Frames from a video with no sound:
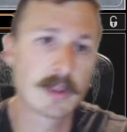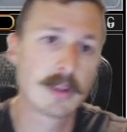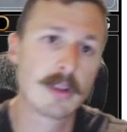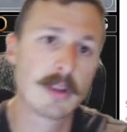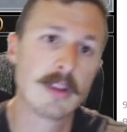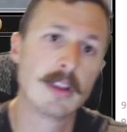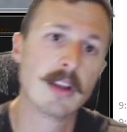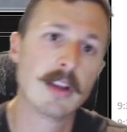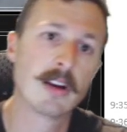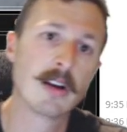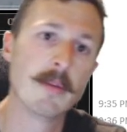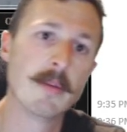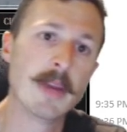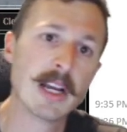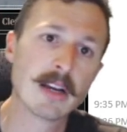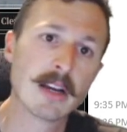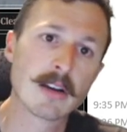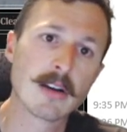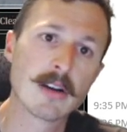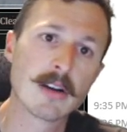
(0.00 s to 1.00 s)
They're going to make a
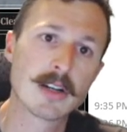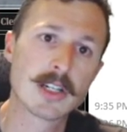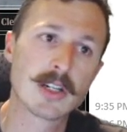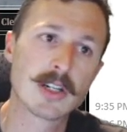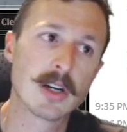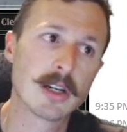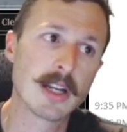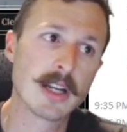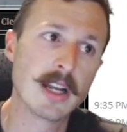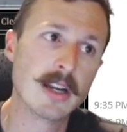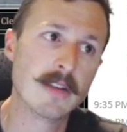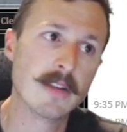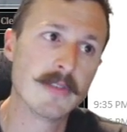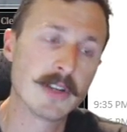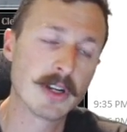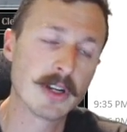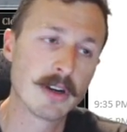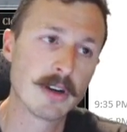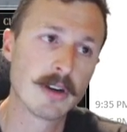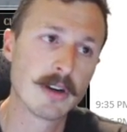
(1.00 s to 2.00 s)
construct end of
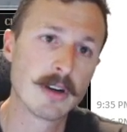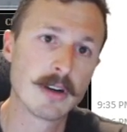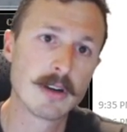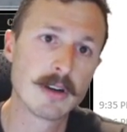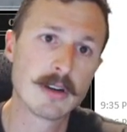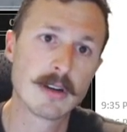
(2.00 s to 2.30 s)
turn.